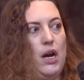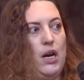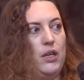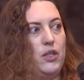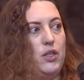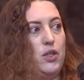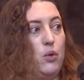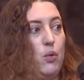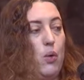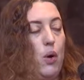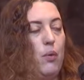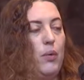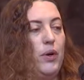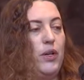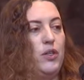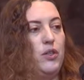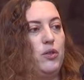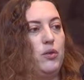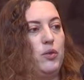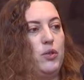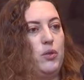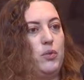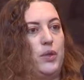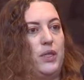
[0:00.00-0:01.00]
So what we
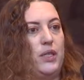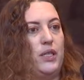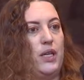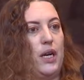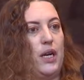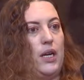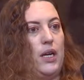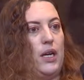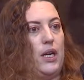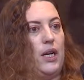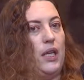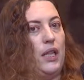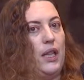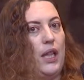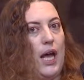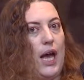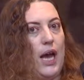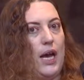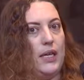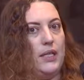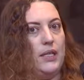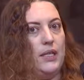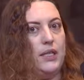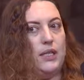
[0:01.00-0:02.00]
do is we study a
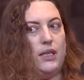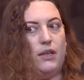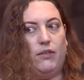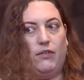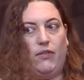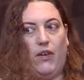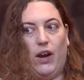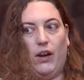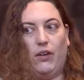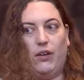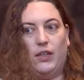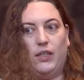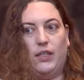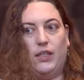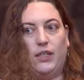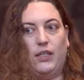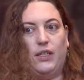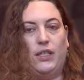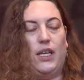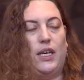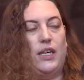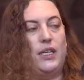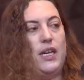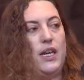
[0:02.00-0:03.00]
class of
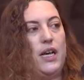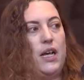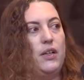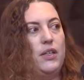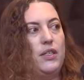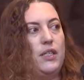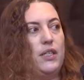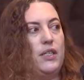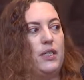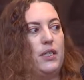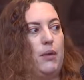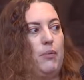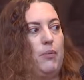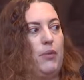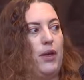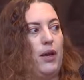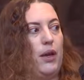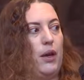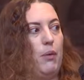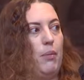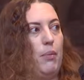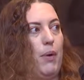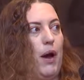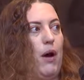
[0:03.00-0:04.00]
viruses that tells us
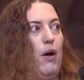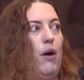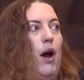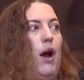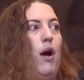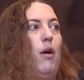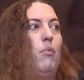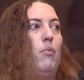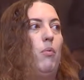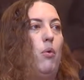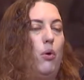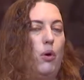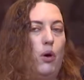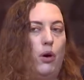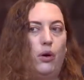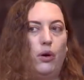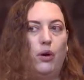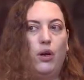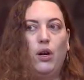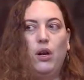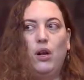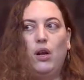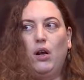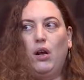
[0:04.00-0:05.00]
something about how more
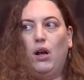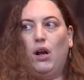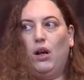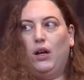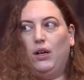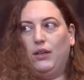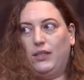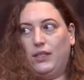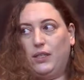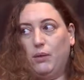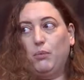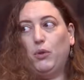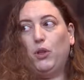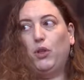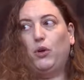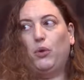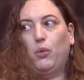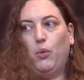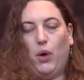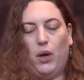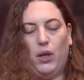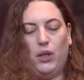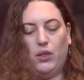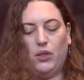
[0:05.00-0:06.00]
similar
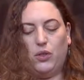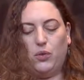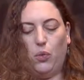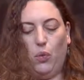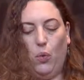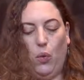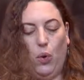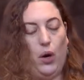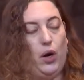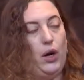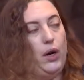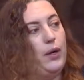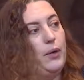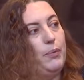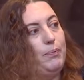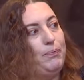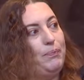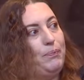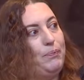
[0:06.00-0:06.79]
ones work.